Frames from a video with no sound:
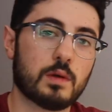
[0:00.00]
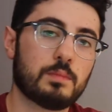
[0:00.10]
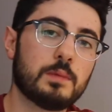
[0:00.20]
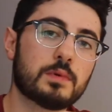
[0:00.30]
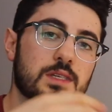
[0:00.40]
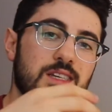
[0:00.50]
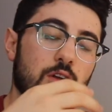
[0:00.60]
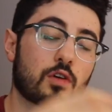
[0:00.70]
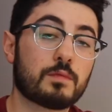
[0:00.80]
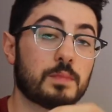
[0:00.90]
When people see a
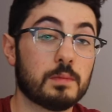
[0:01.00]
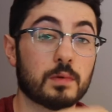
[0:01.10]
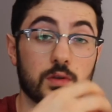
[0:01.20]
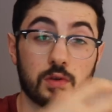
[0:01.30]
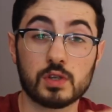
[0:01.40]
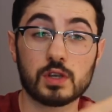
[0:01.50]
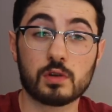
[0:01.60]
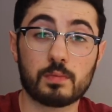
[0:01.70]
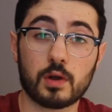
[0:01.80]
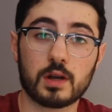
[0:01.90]
lot of people using
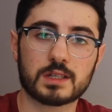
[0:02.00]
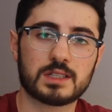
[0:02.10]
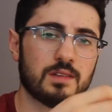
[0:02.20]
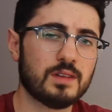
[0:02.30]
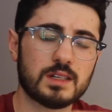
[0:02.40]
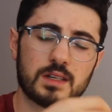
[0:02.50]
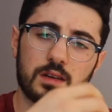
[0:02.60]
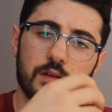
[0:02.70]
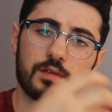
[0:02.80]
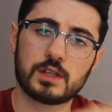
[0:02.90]
your products, even
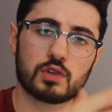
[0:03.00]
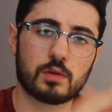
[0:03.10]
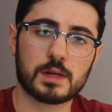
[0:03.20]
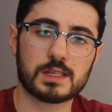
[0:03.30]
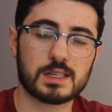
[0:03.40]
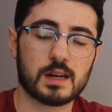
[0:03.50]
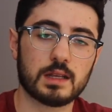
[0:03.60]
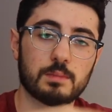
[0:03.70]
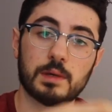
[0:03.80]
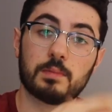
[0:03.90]
if it's not
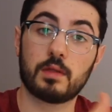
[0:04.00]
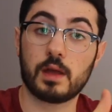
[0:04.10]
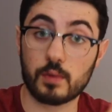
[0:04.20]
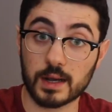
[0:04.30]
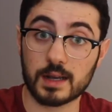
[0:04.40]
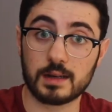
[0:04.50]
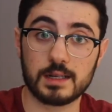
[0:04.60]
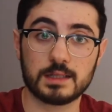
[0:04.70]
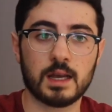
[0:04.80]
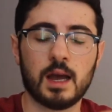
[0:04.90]
necessarily people they
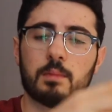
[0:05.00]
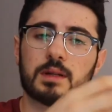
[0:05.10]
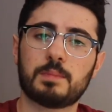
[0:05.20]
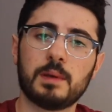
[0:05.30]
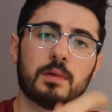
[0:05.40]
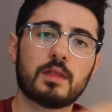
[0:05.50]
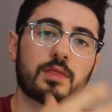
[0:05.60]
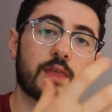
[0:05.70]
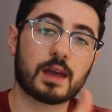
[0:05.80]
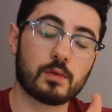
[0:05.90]
recognize, but people
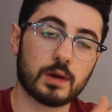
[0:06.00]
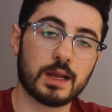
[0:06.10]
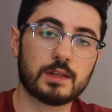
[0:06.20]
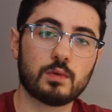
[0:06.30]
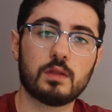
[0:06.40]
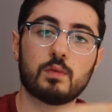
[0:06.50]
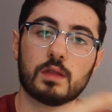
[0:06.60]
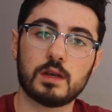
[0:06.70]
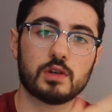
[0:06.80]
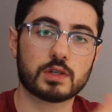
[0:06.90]
that they can relate with
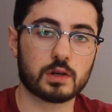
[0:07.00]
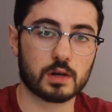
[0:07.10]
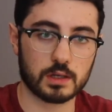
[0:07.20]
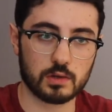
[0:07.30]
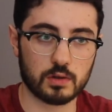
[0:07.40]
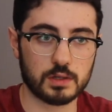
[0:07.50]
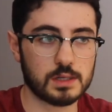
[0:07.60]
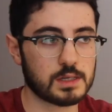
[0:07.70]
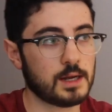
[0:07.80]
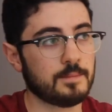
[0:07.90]
within your target
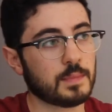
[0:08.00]
audience,